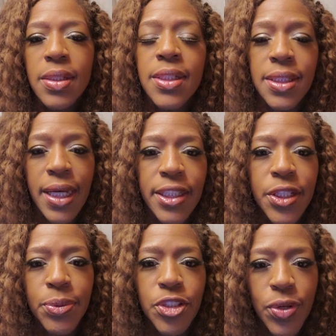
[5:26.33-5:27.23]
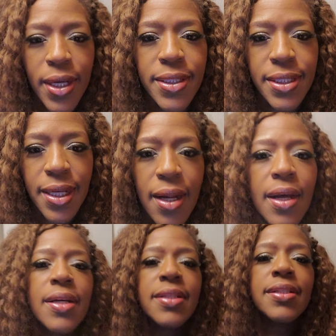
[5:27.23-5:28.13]
just like she was trying to
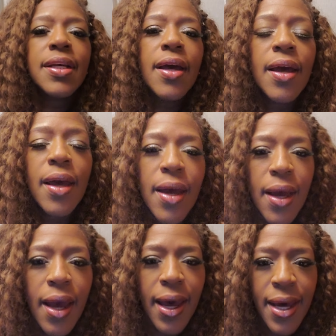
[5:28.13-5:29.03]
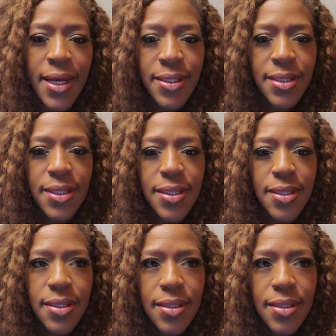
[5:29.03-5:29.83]
tell us at